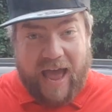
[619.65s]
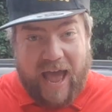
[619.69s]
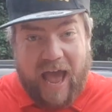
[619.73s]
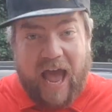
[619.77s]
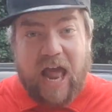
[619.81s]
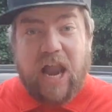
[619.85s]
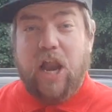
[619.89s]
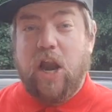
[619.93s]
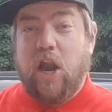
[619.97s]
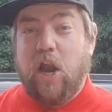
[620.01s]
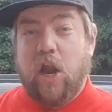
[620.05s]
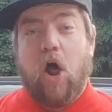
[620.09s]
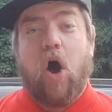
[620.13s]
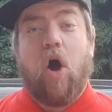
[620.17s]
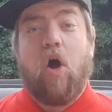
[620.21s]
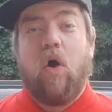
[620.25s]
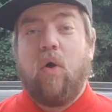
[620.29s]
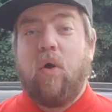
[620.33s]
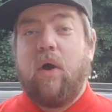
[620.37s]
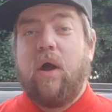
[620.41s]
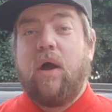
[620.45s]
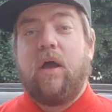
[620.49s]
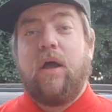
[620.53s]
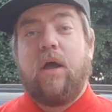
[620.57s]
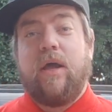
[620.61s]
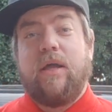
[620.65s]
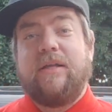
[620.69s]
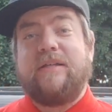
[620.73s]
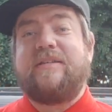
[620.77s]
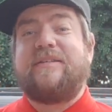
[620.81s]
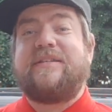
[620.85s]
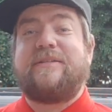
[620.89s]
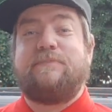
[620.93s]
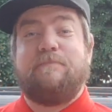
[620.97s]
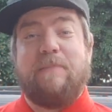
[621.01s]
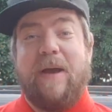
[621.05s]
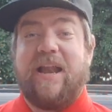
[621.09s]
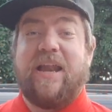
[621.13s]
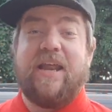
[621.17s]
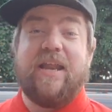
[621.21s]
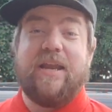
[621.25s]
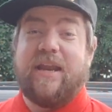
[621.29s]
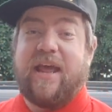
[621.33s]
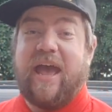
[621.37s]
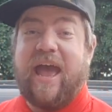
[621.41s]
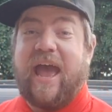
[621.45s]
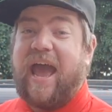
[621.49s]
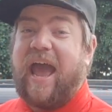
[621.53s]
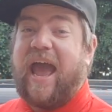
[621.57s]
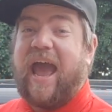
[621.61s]
a long
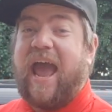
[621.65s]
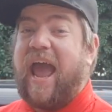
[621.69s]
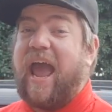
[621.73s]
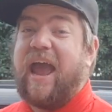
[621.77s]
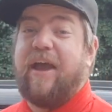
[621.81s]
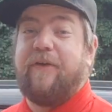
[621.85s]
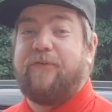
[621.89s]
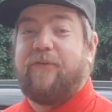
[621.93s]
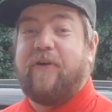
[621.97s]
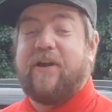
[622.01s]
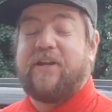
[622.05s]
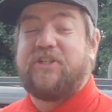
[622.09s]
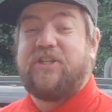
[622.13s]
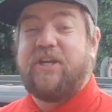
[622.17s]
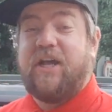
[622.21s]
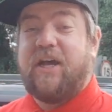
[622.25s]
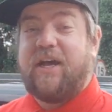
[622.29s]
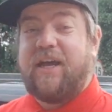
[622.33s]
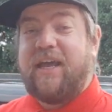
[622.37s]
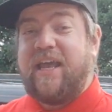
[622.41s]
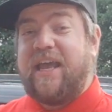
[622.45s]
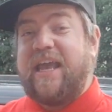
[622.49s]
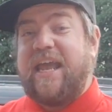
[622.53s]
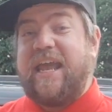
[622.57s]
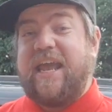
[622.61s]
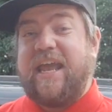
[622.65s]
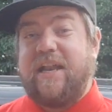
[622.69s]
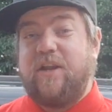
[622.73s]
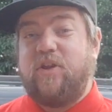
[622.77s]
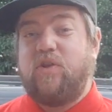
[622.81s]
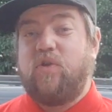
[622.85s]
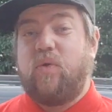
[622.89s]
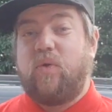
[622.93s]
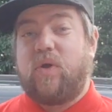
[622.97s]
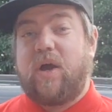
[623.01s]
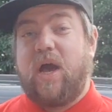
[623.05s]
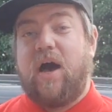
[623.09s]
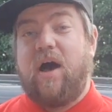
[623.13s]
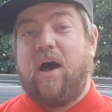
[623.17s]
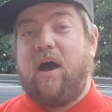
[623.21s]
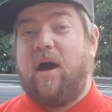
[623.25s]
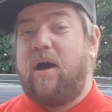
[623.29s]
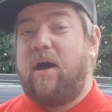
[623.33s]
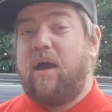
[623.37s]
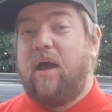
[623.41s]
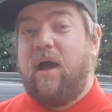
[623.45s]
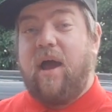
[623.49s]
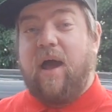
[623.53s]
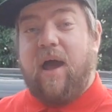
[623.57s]
smelling air freshener in your car.